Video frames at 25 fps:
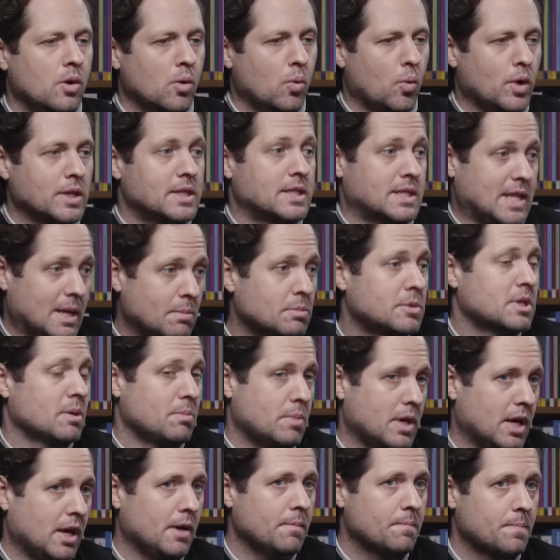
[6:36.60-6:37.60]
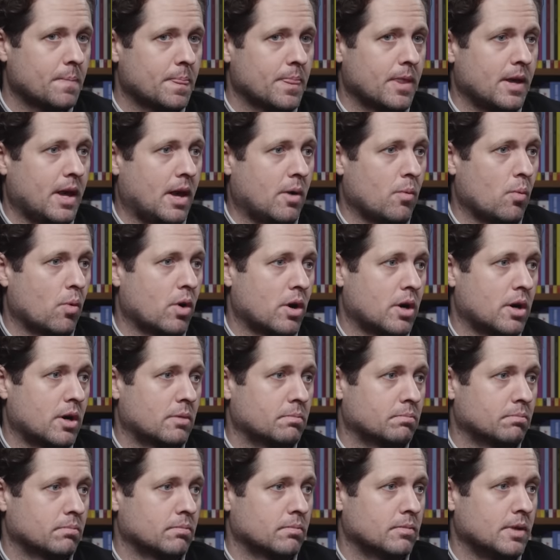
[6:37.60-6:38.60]
what seemed to be and
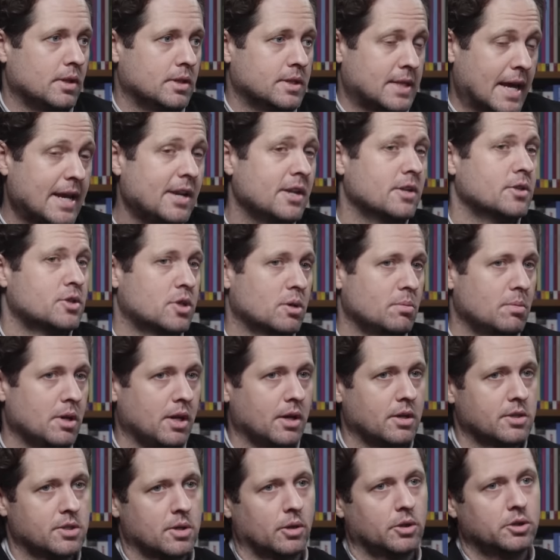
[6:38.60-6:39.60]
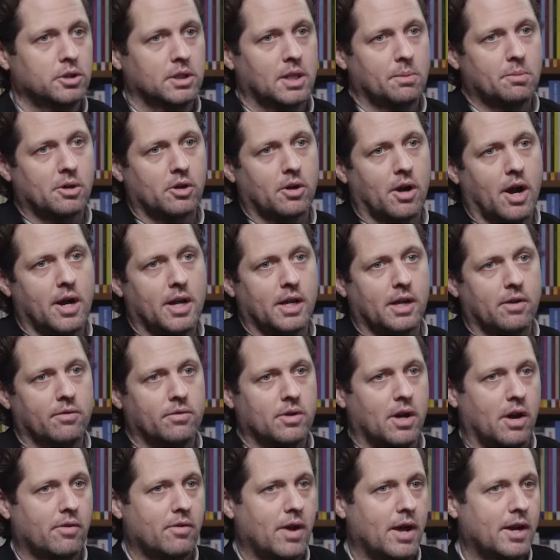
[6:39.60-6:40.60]
were intended to be social democratic,
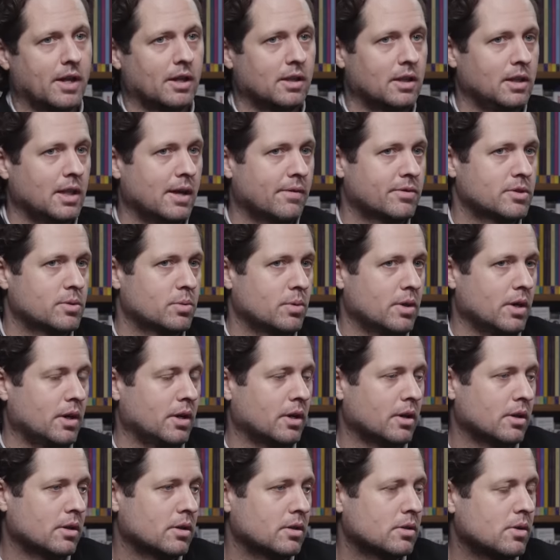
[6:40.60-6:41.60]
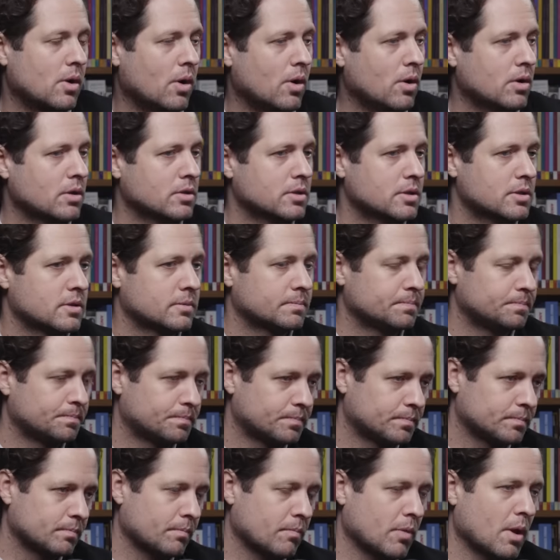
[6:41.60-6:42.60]
if not radically left-wing goals,
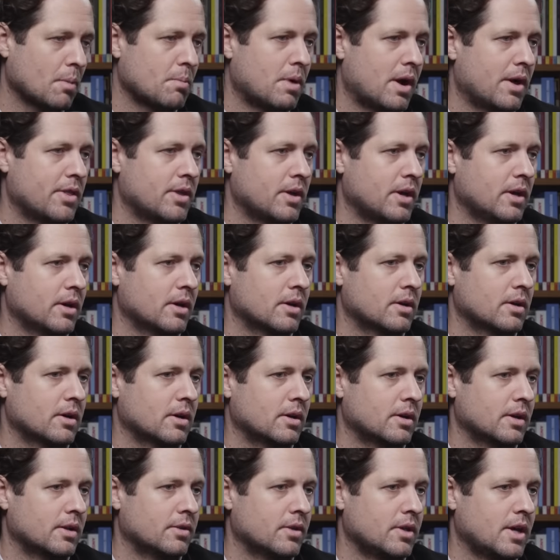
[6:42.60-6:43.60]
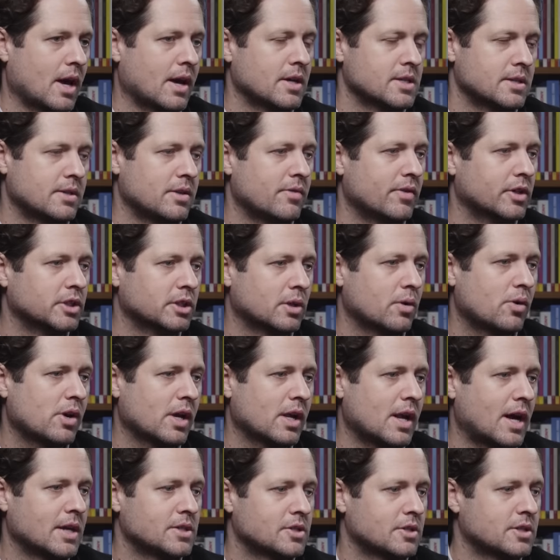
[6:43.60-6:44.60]
by the uh, in the eyes of the original
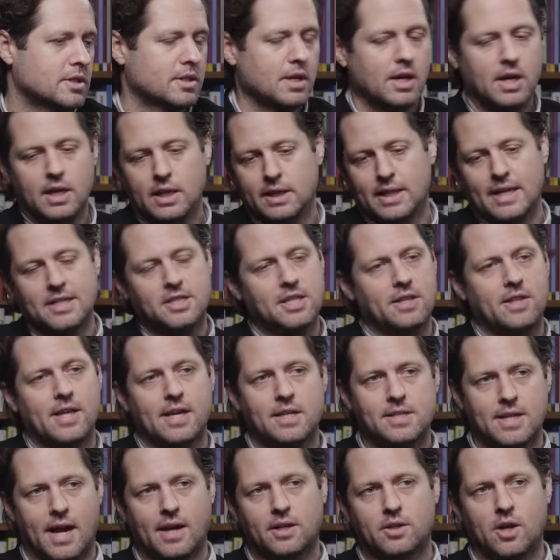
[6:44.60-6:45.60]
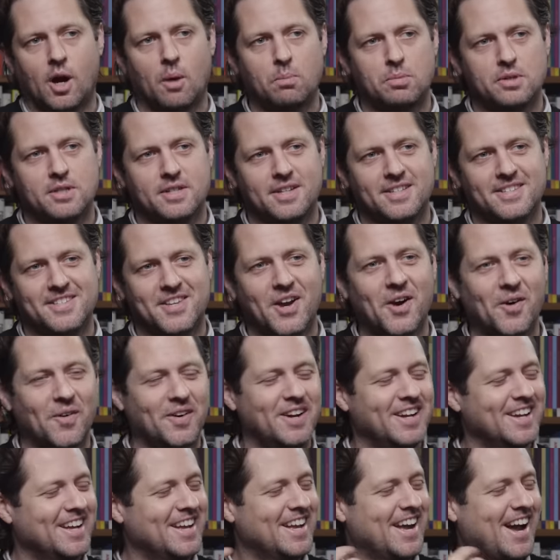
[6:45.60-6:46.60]
organizers, led to the exact opposite. So
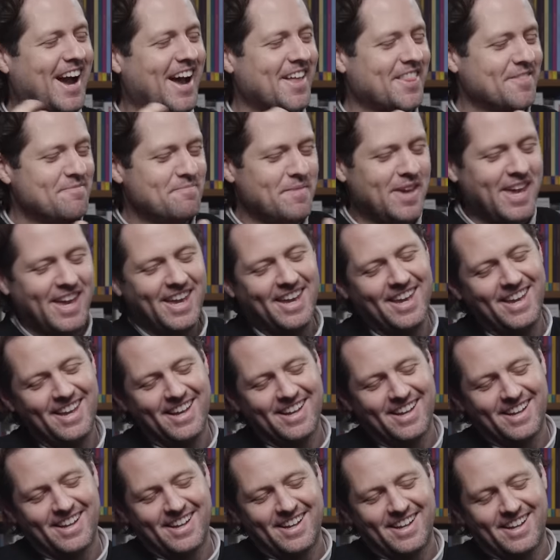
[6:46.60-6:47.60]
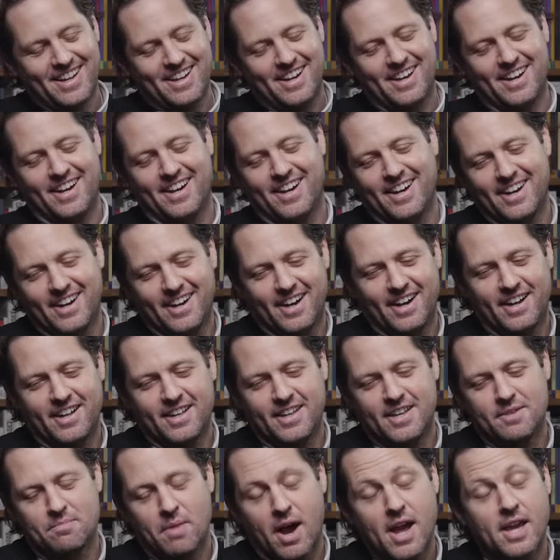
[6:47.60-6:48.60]
uh, me, uh,
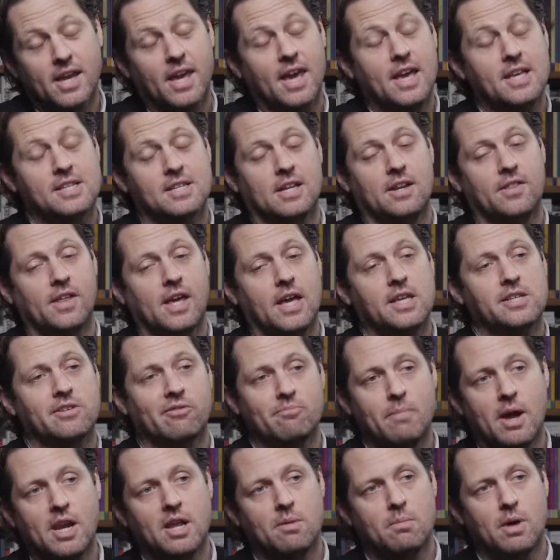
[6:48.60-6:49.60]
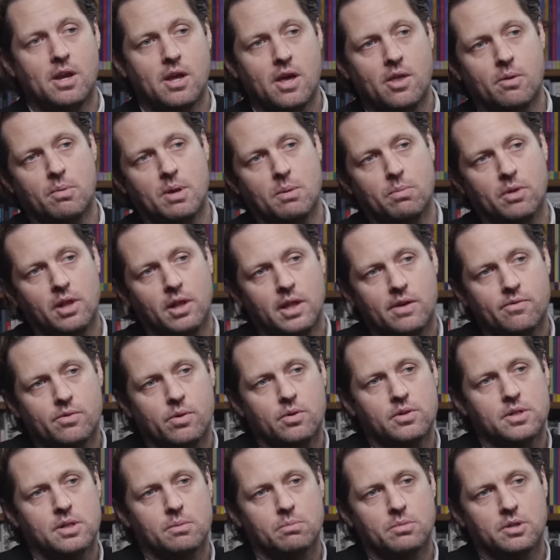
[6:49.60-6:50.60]
in my case, and in the case of many, many other people that lived
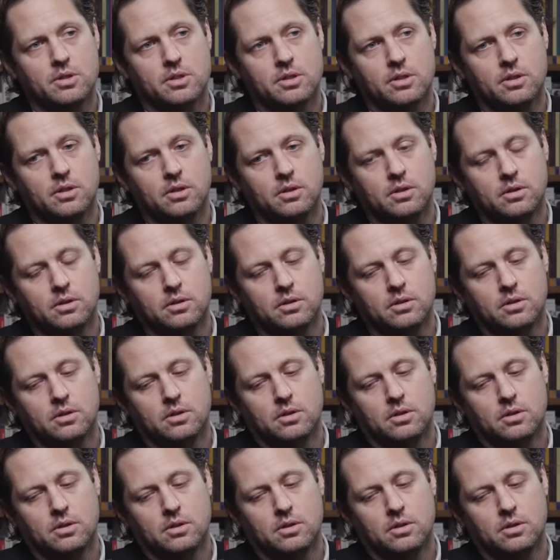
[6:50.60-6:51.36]
through this in Brazil,